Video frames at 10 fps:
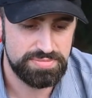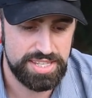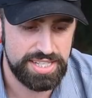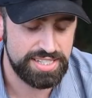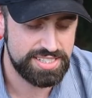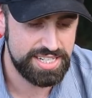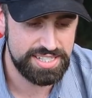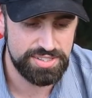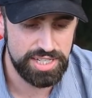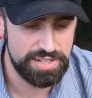I think,
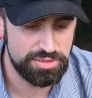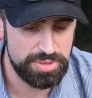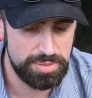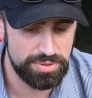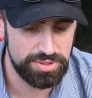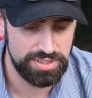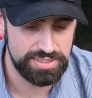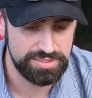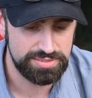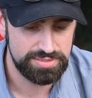10 to 11 people,
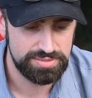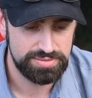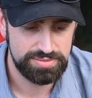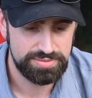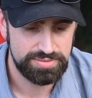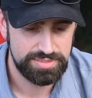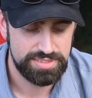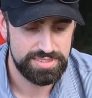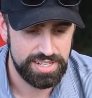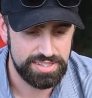and
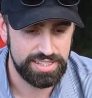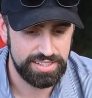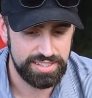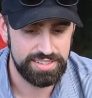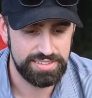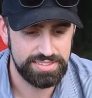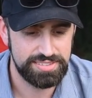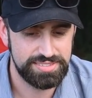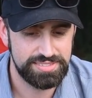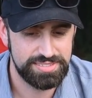I think
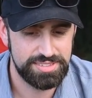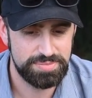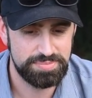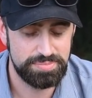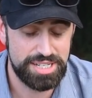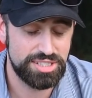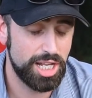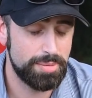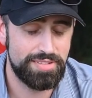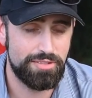best
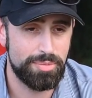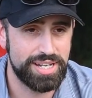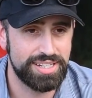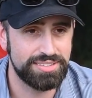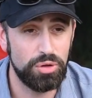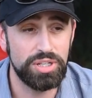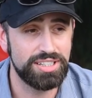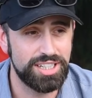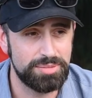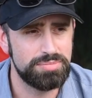club I've ever been in. Only
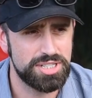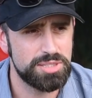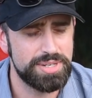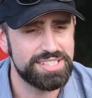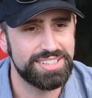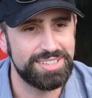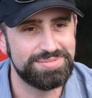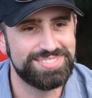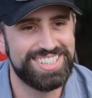club, but it's the best club.